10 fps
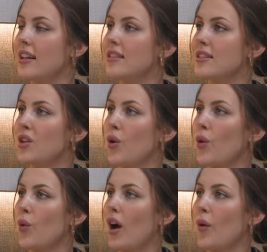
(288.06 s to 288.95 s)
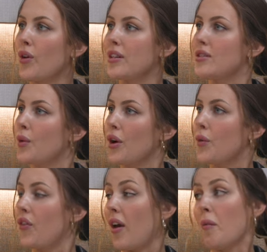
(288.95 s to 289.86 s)
And so I wanted to
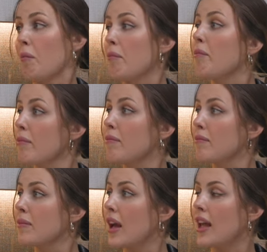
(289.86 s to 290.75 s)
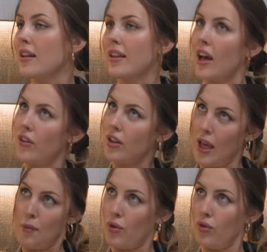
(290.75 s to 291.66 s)
work with him. And the other
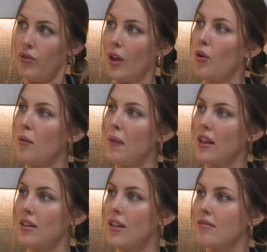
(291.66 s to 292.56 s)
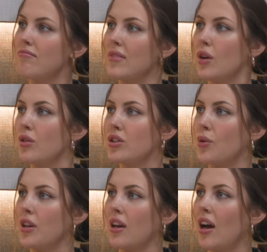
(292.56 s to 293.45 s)
label, they were mainly, they were
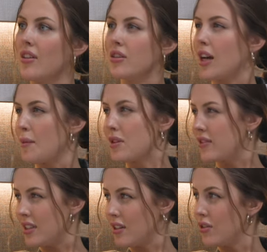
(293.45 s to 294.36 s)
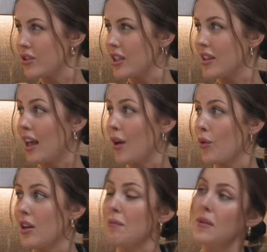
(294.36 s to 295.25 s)
doing other types of deals and they
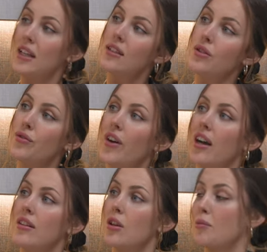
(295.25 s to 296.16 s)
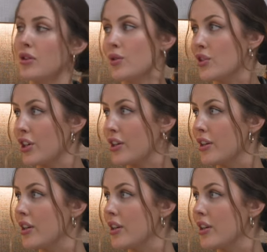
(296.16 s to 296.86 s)
wanted me to find the producer.